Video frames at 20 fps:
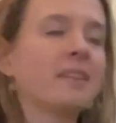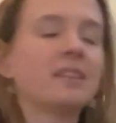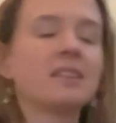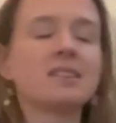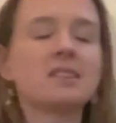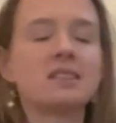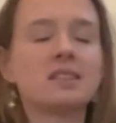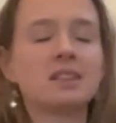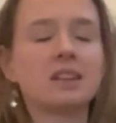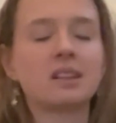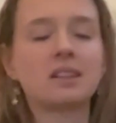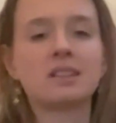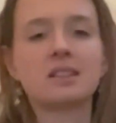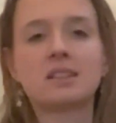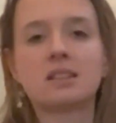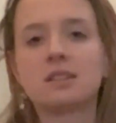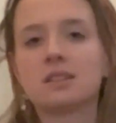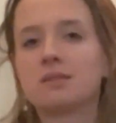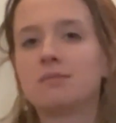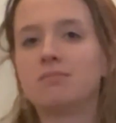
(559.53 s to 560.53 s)
Atlas
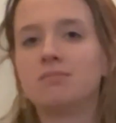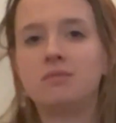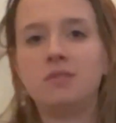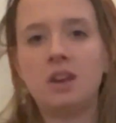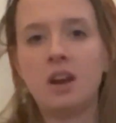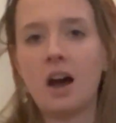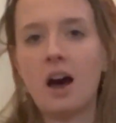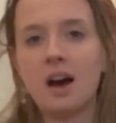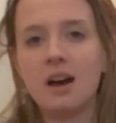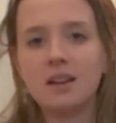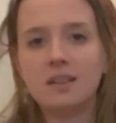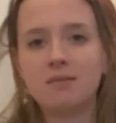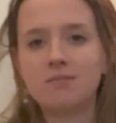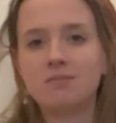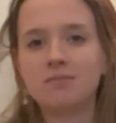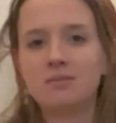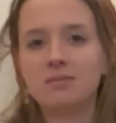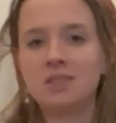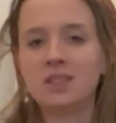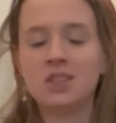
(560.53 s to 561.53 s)
6 not
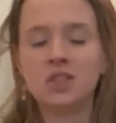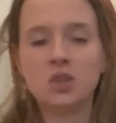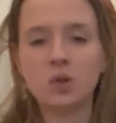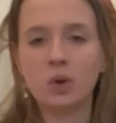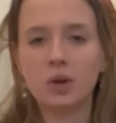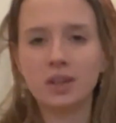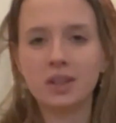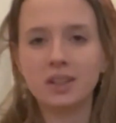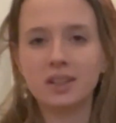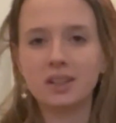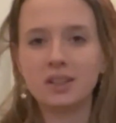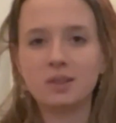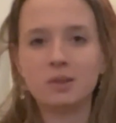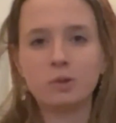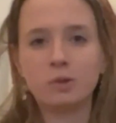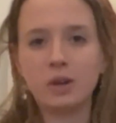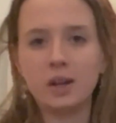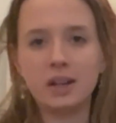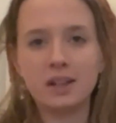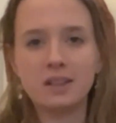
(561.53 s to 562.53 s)
enjoying it
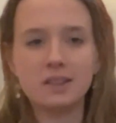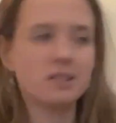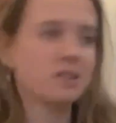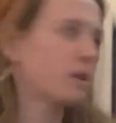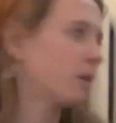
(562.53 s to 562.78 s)
reading